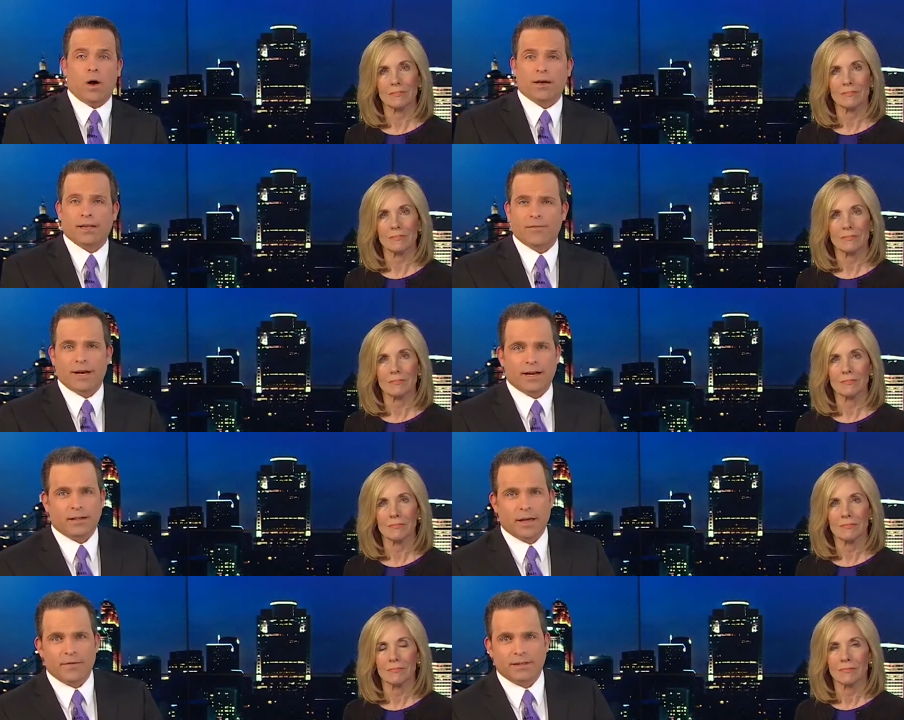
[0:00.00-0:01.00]
Speaker 1: On 11 at
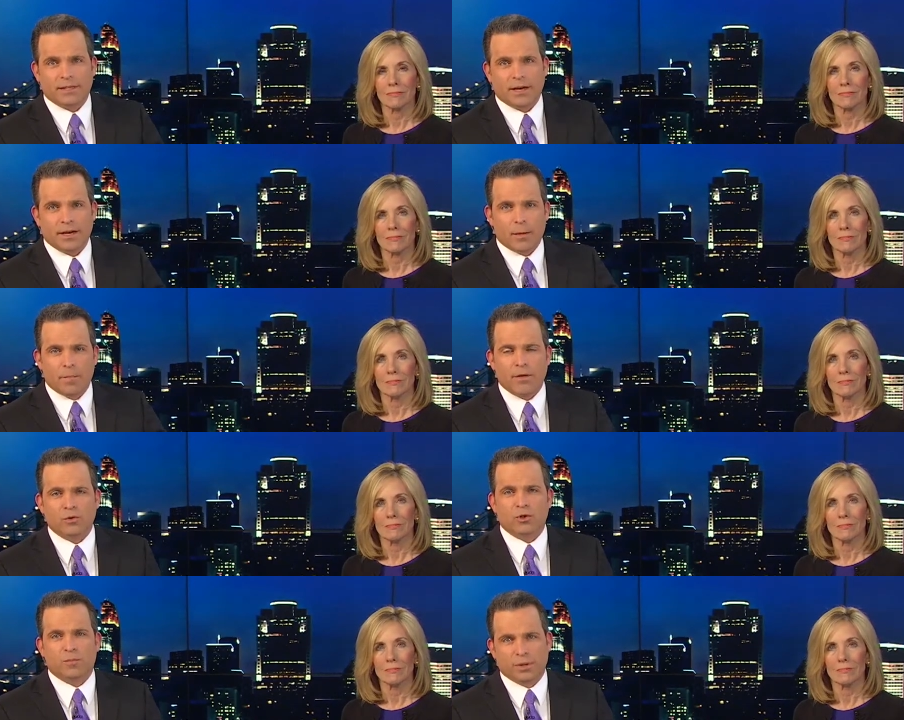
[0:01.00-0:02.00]
11 tonight, a
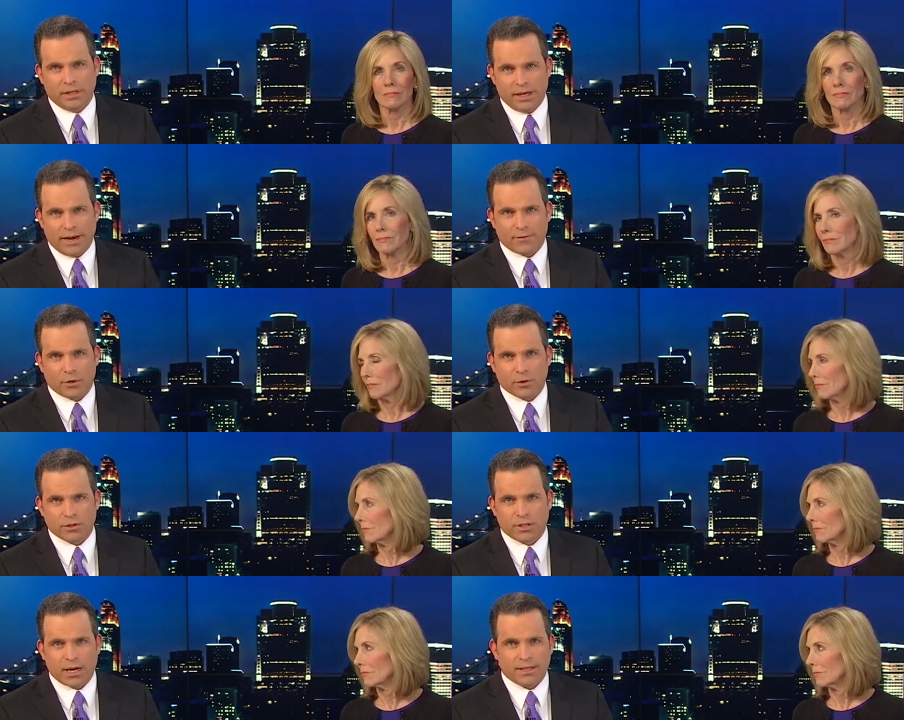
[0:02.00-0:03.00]
mother's plea after
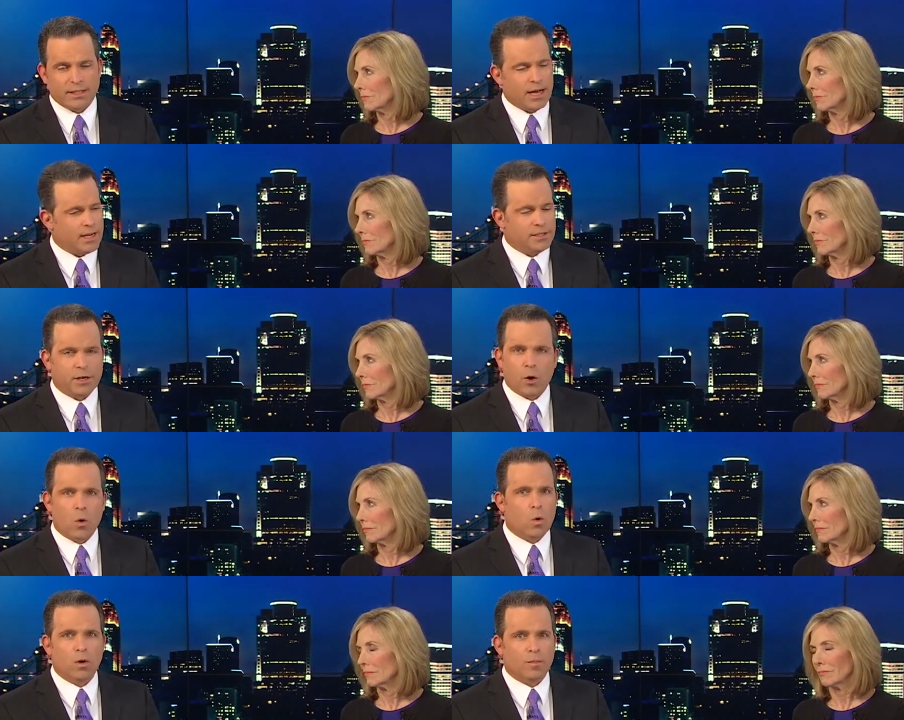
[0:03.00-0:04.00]
her son dies in a
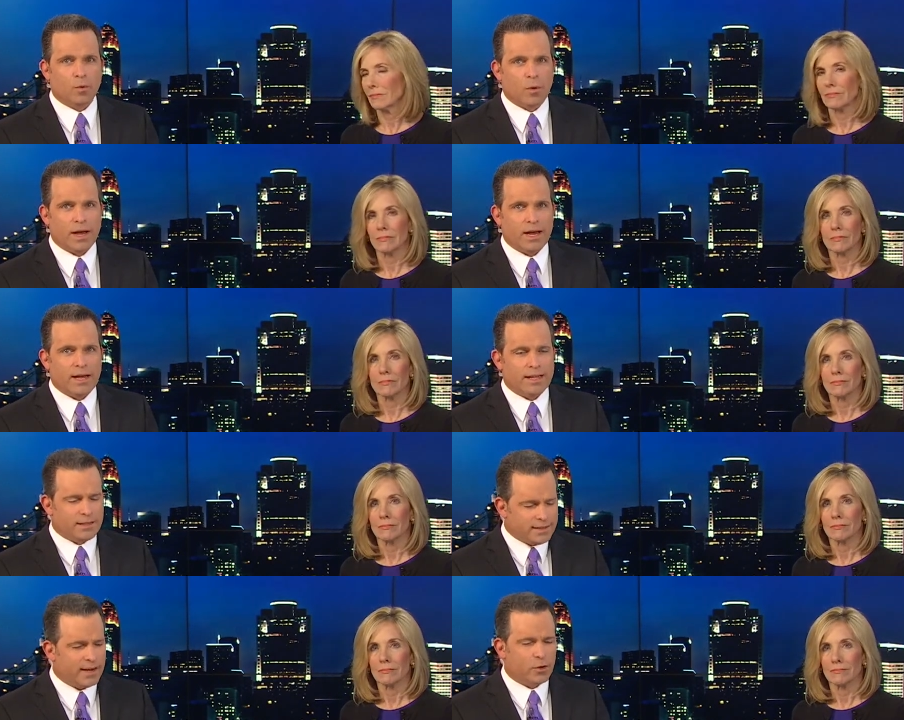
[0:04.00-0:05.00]
horrible way
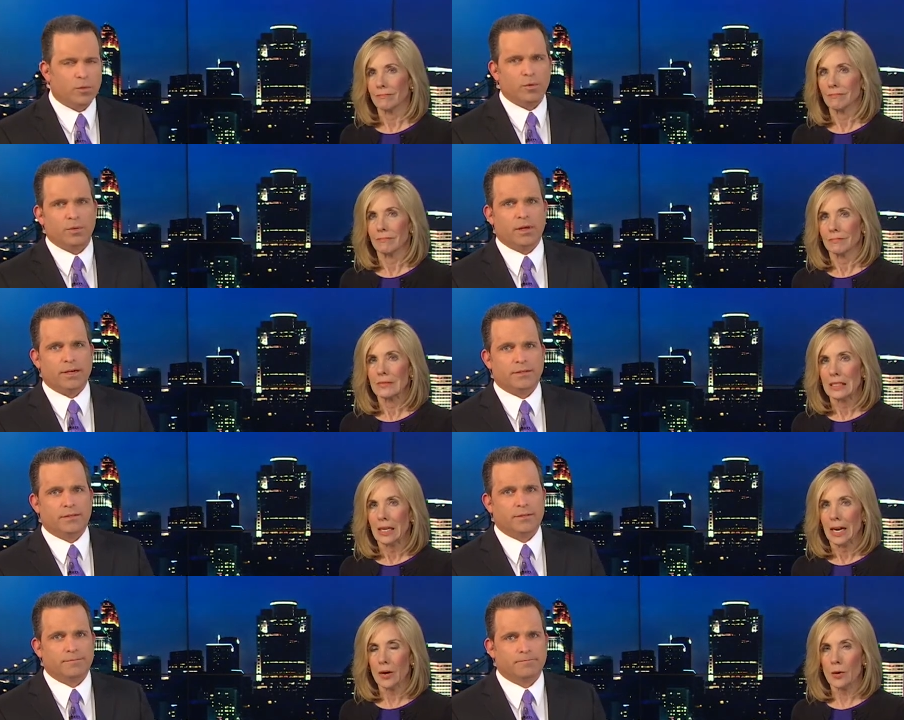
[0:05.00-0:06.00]
in a terrible
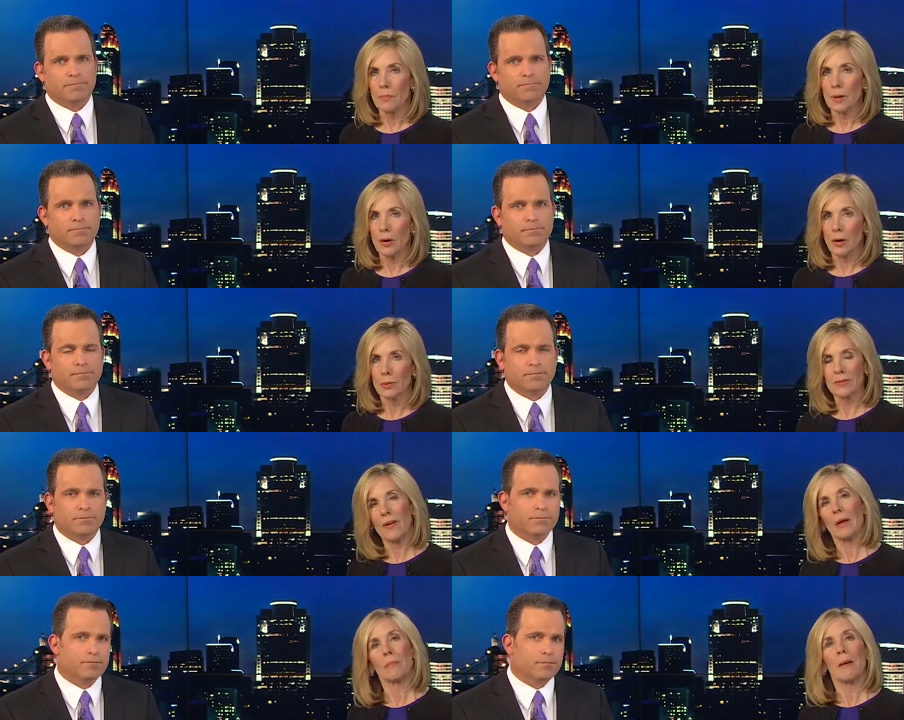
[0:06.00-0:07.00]
place.
Speaker 2: Aaron Perry was
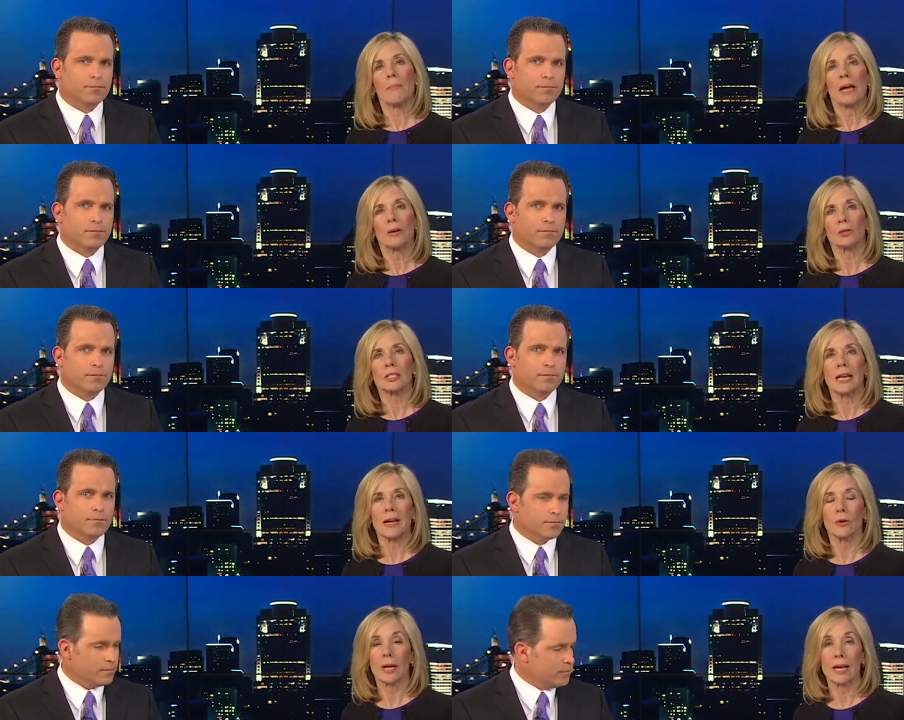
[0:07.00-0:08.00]
found by Bengals
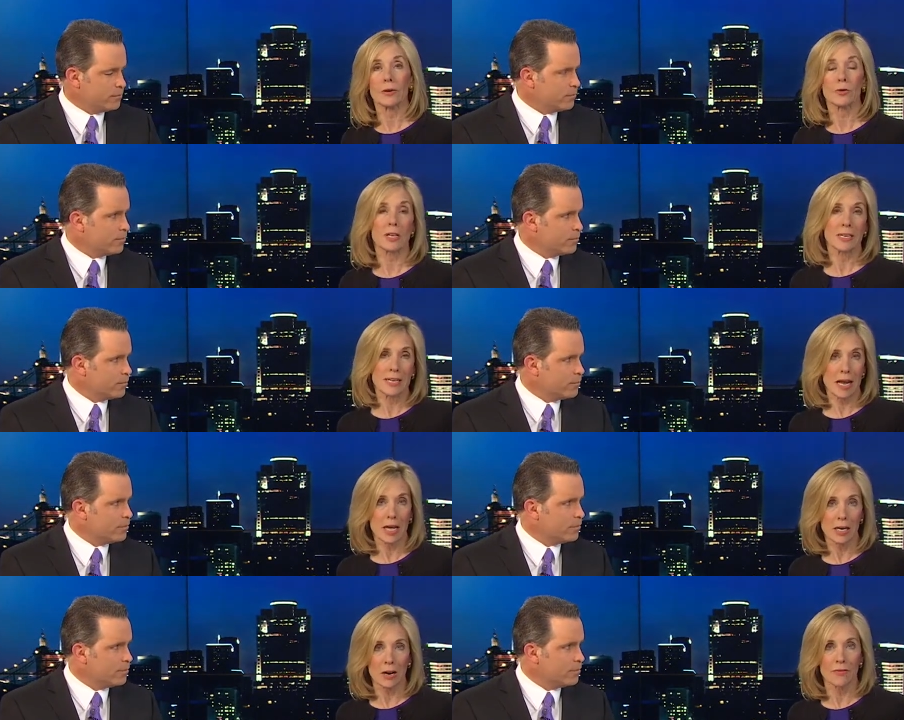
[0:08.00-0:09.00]
tailgaters
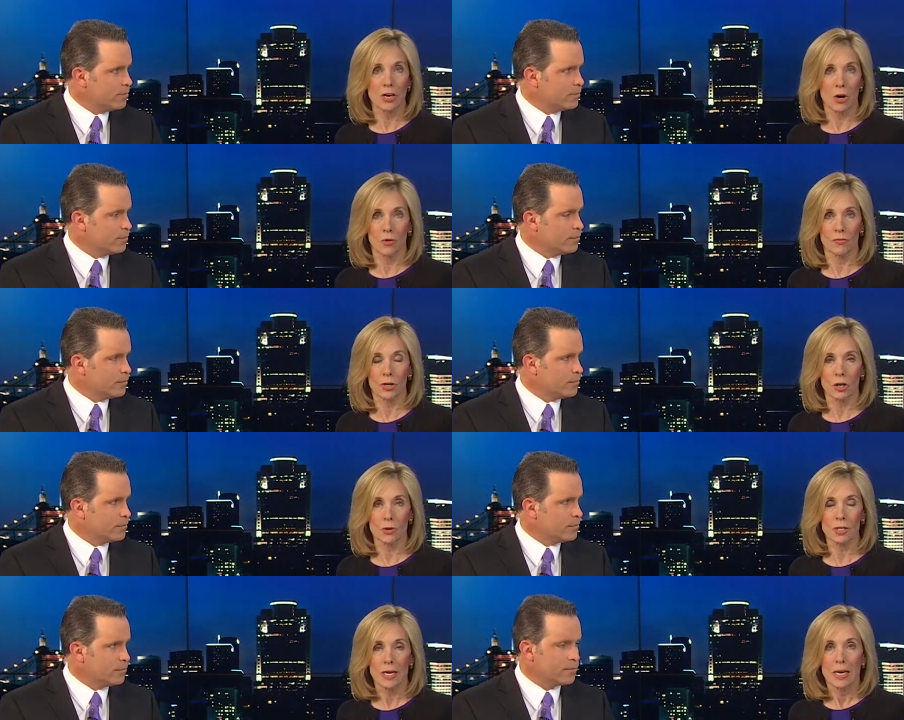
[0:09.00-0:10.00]
dead of an
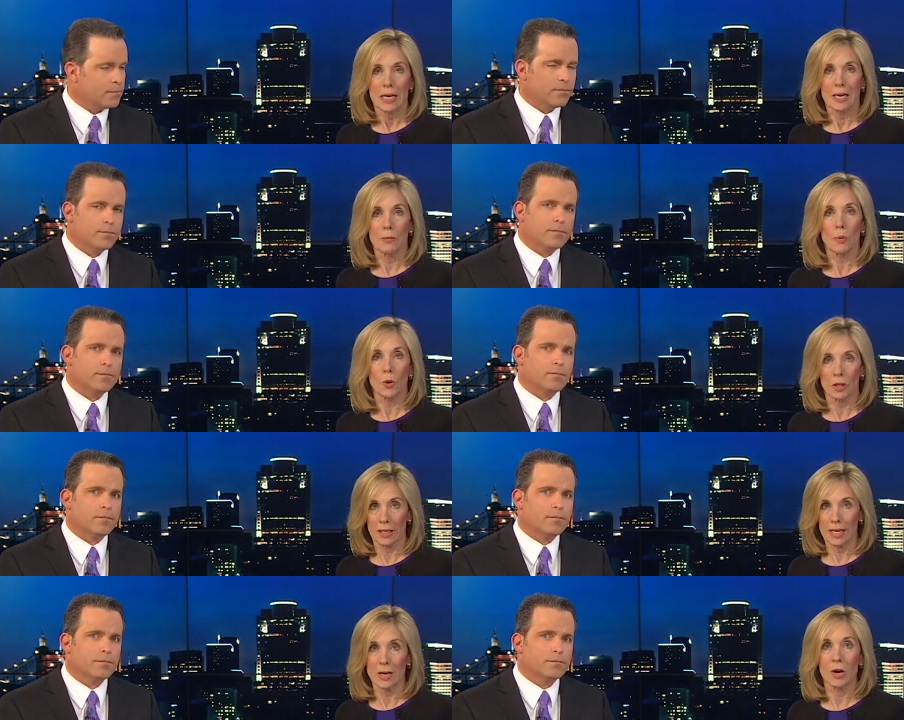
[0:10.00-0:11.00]
overdose in a
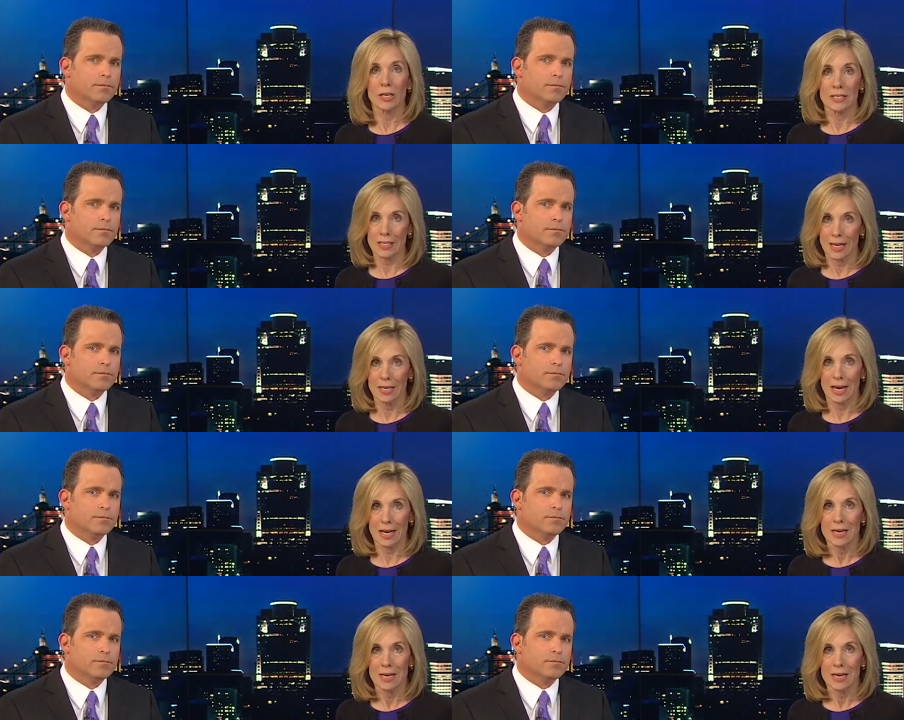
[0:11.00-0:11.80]
portalet on Sunday.